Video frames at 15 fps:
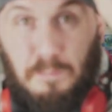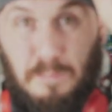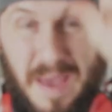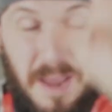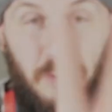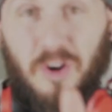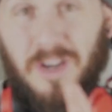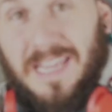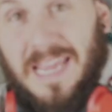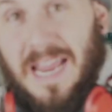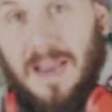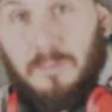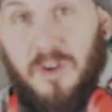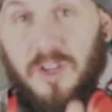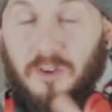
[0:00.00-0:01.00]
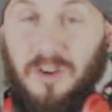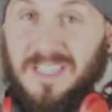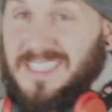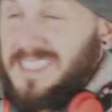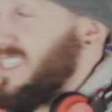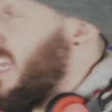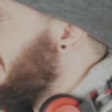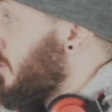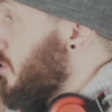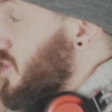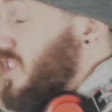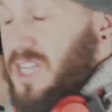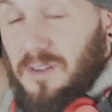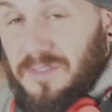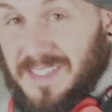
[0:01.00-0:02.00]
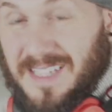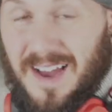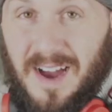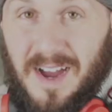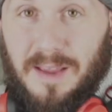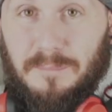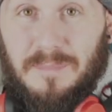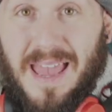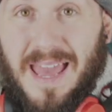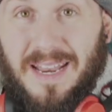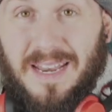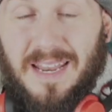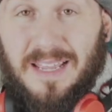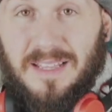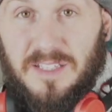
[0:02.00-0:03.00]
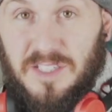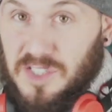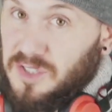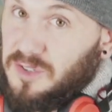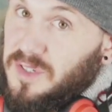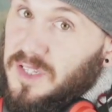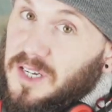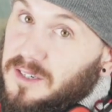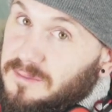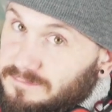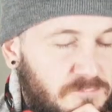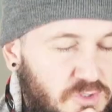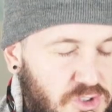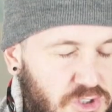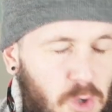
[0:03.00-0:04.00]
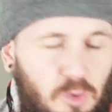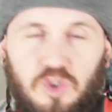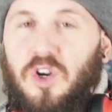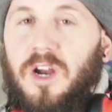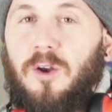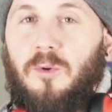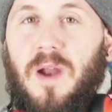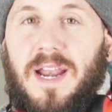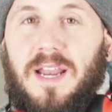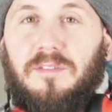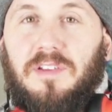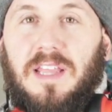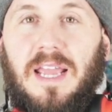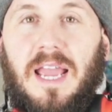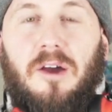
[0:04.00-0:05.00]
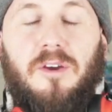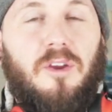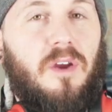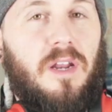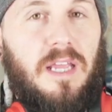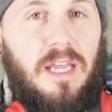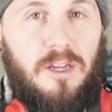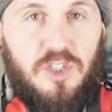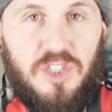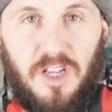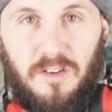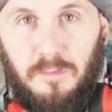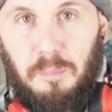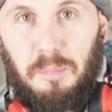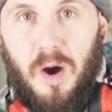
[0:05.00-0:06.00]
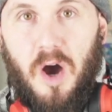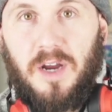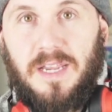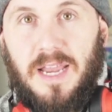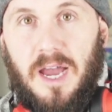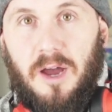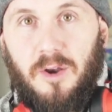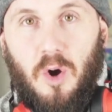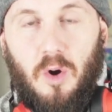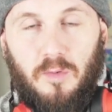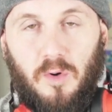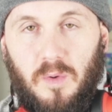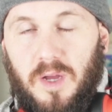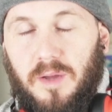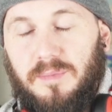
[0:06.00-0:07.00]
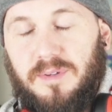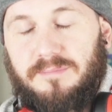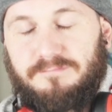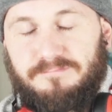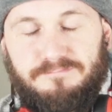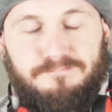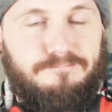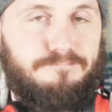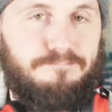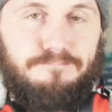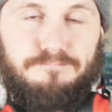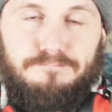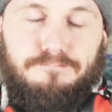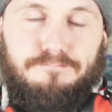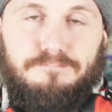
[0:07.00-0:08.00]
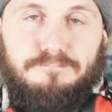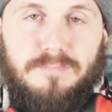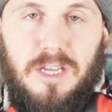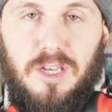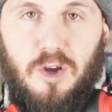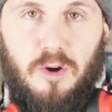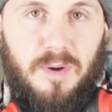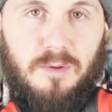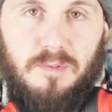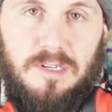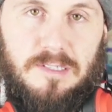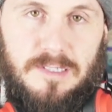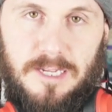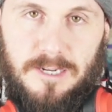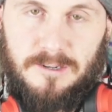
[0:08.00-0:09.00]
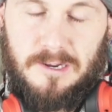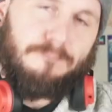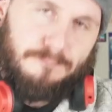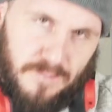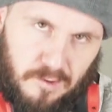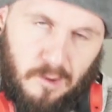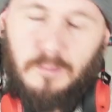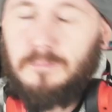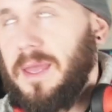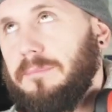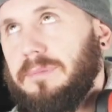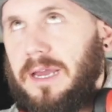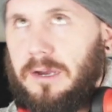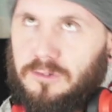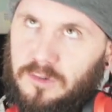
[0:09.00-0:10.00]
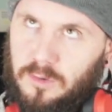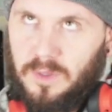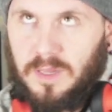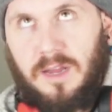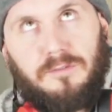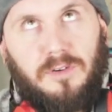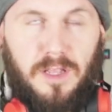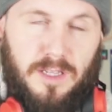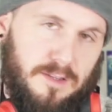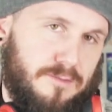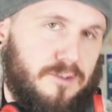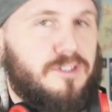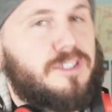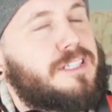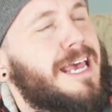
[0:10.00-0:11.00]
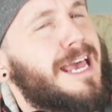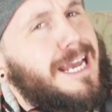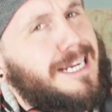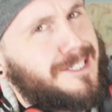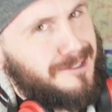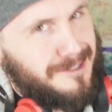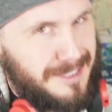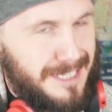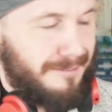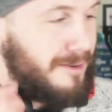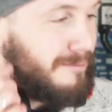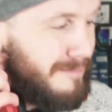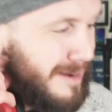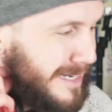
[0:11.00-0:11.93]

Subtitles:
better on camera, you're gonna save yourself time editing in the studio. Don't try to write everything out. You're gonna get yourself bogged down, overwhelmed. Nobody wants that. So maybe I was doing that for like the first 6 or 7